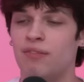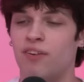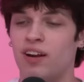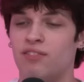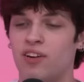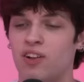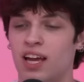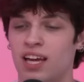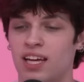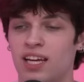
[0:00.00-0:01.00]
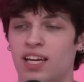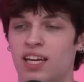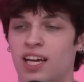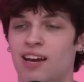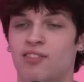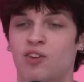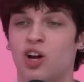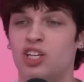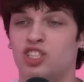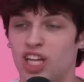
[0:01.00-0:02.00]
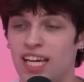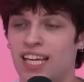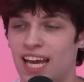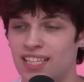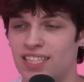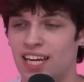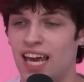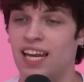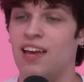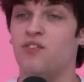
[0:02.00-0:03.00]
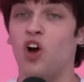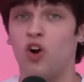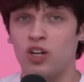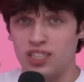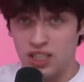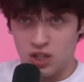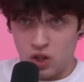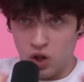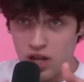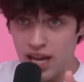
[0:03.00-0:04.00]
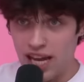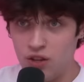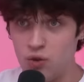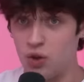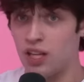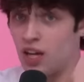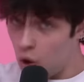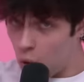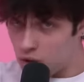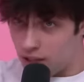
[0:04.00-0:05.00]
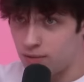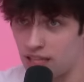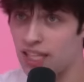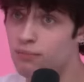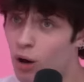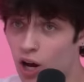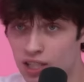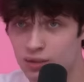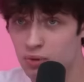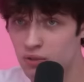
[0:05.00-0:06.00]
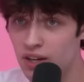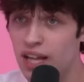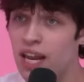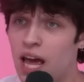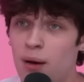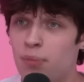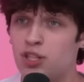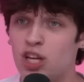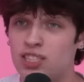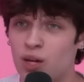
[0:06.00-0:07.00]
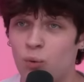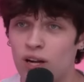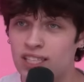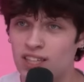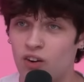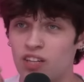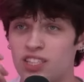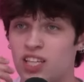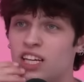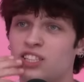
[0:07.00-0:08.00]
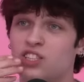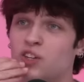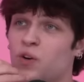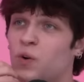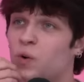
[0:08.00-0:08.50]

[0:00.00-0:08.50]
be fun if they're like if they're not gigantic and if the artist is looking at you you can like hold it up so they can possibly read it just, but it's also like what is an artist i just think do? i think